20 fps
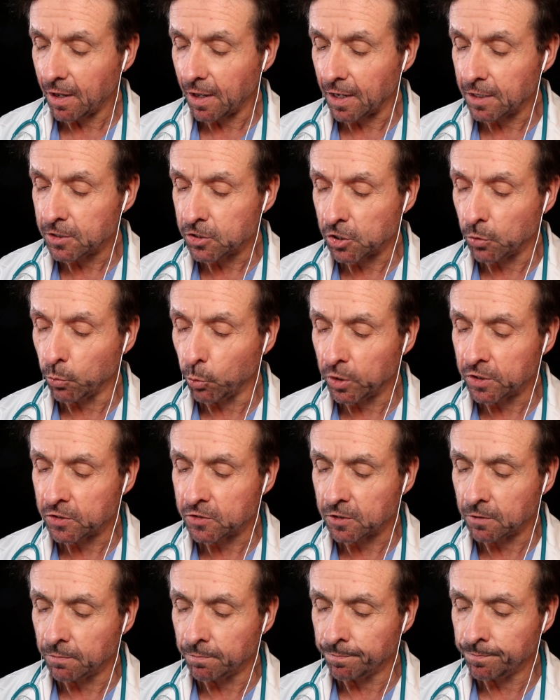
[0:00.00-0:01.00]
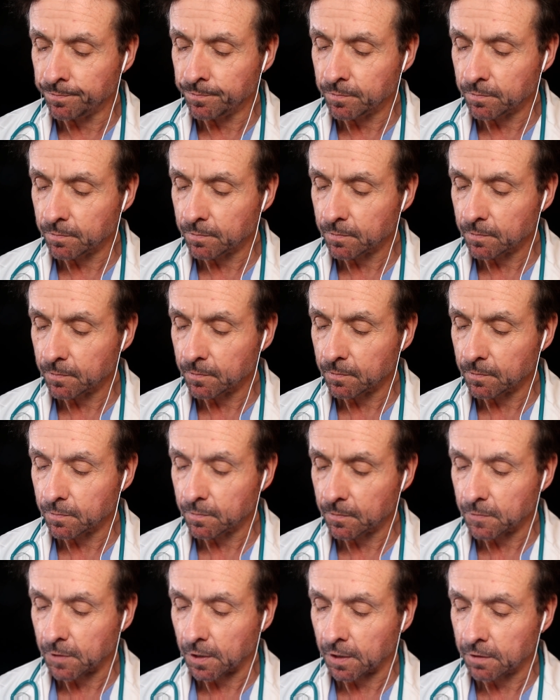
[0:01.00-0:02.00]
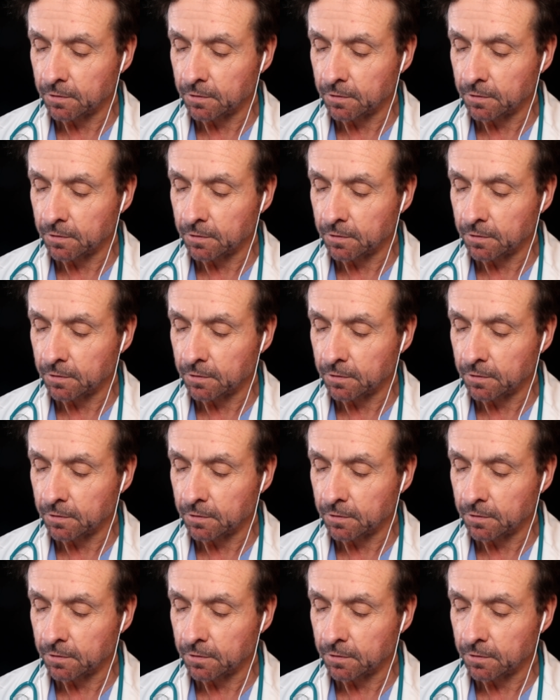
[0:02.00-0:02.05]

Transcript: Ancient wisdom that I